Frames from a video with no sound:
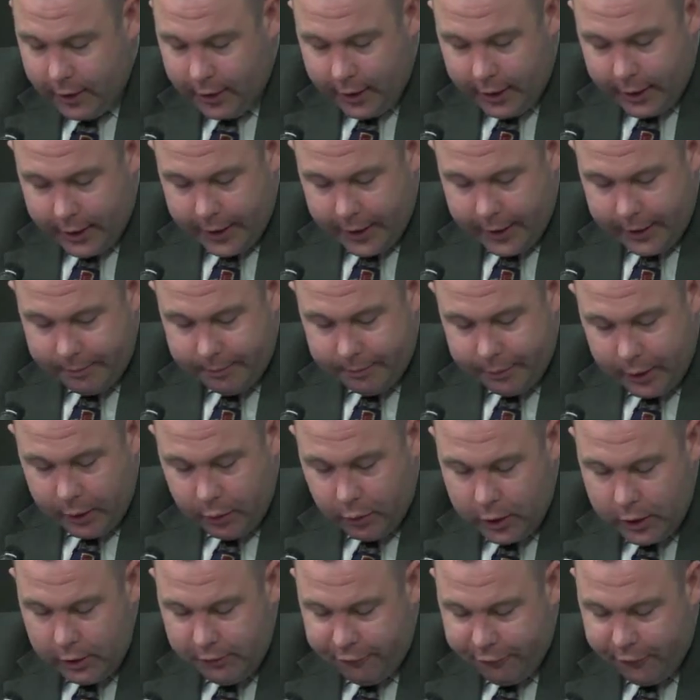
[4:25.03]
Uh,
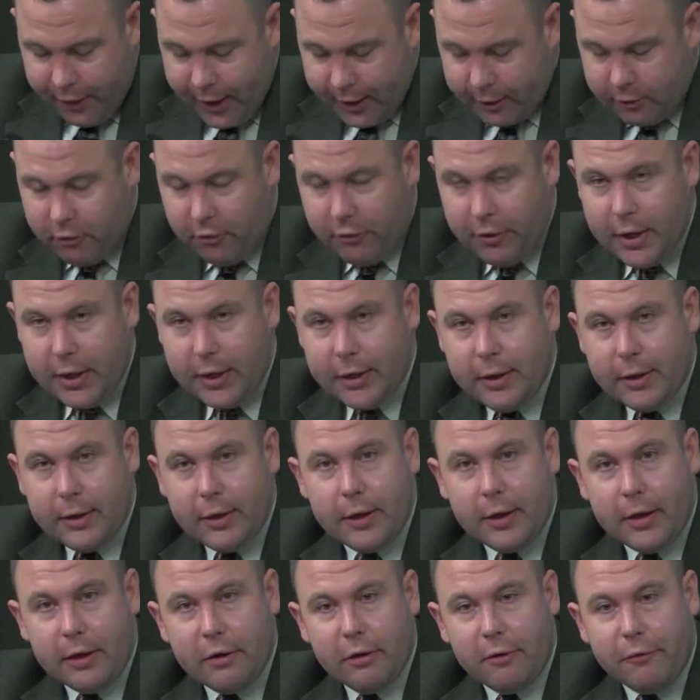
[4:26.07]
but when you factor in
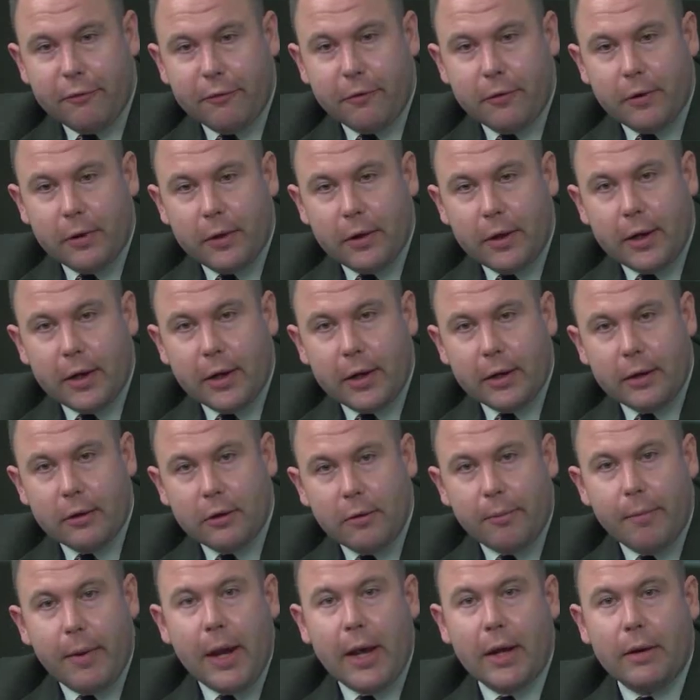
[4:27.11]
the, the uh,
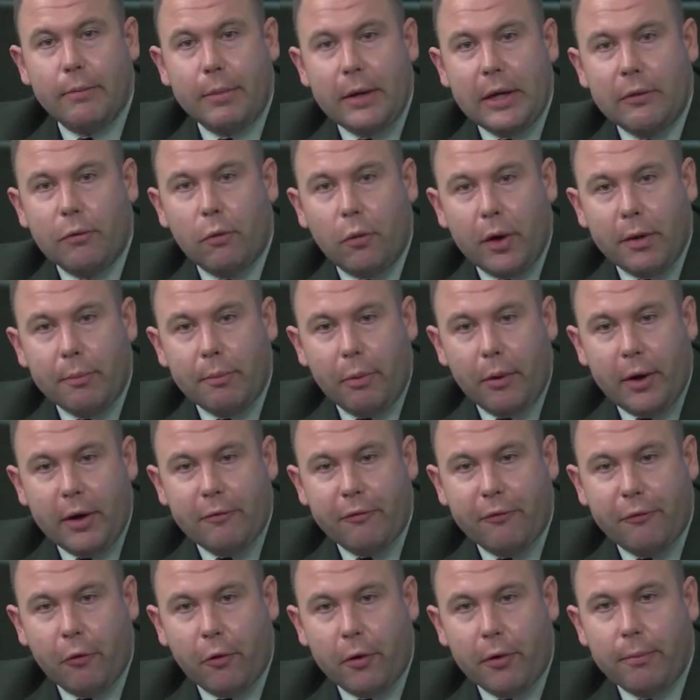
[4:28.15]
demand being one
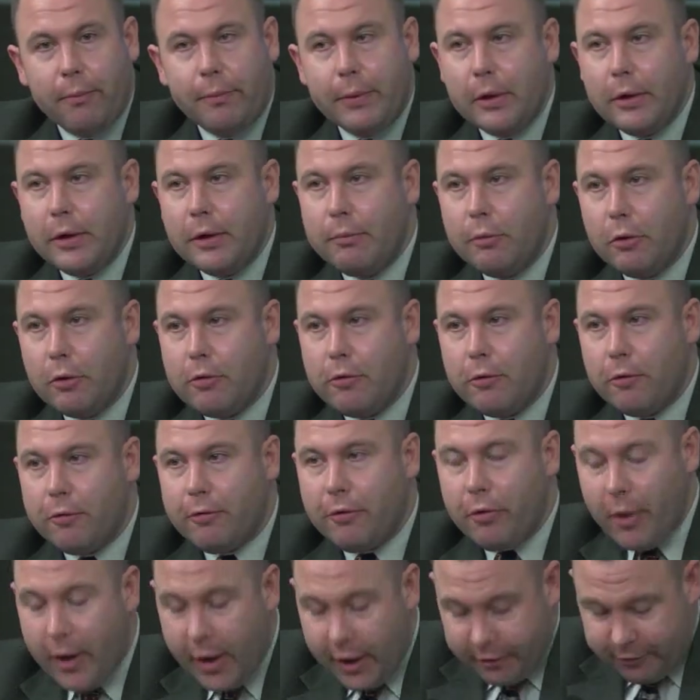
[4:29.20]
point four billion
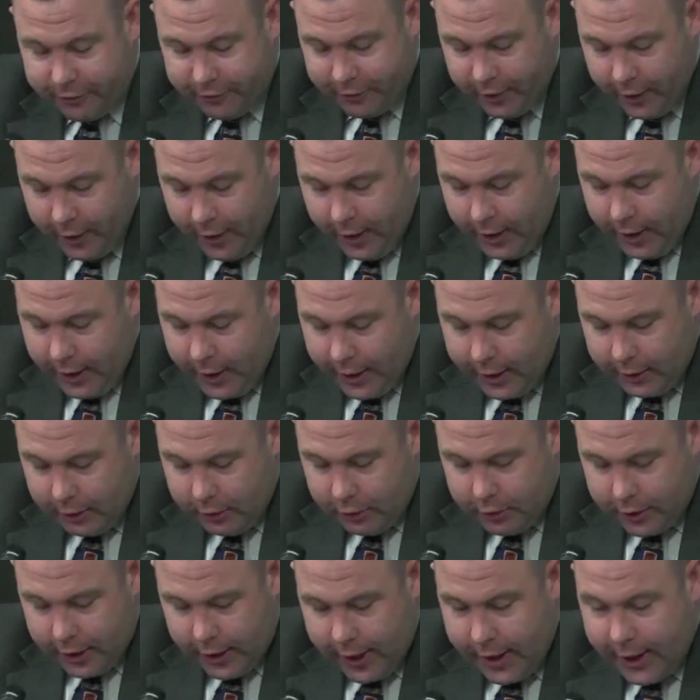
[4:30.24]
bushels less,
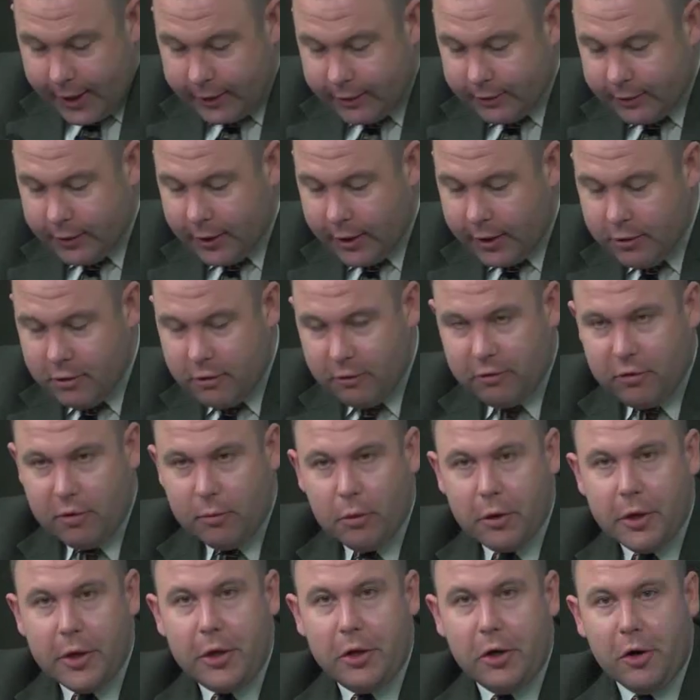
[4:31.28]
and look at uh, just
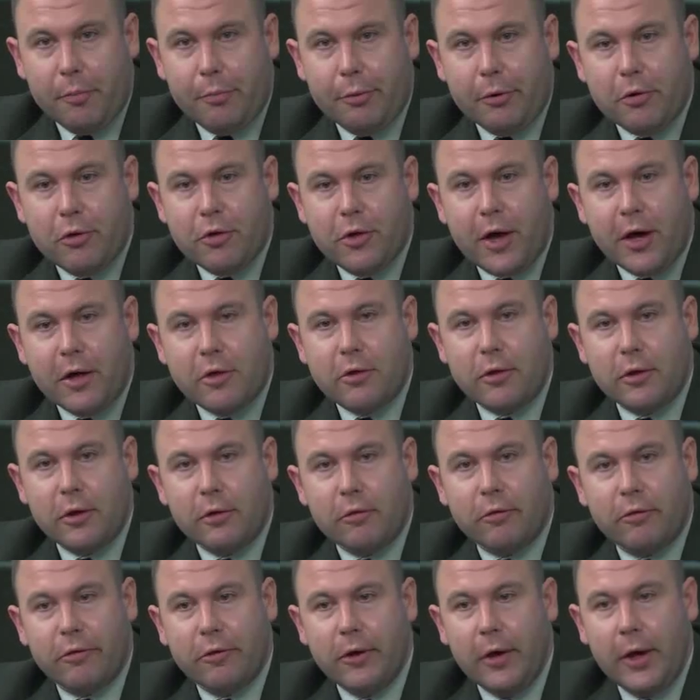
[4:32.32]
some linear
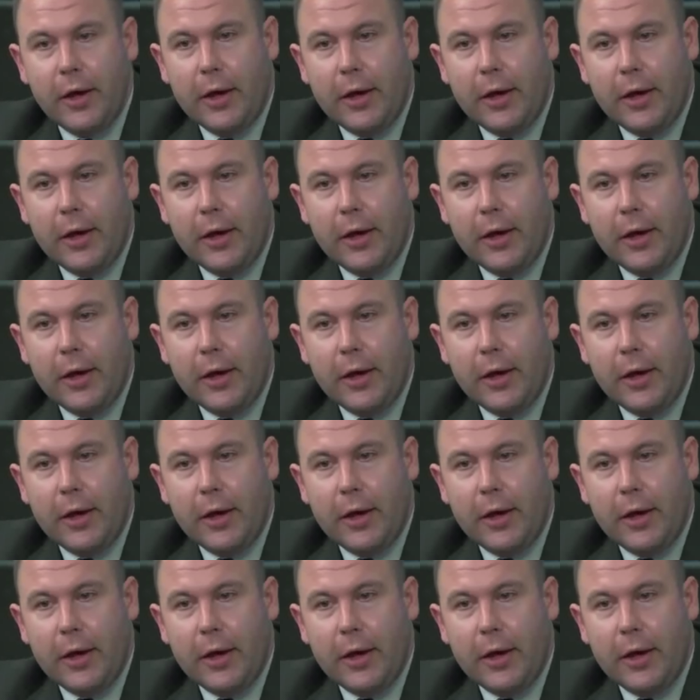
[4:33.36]
projections,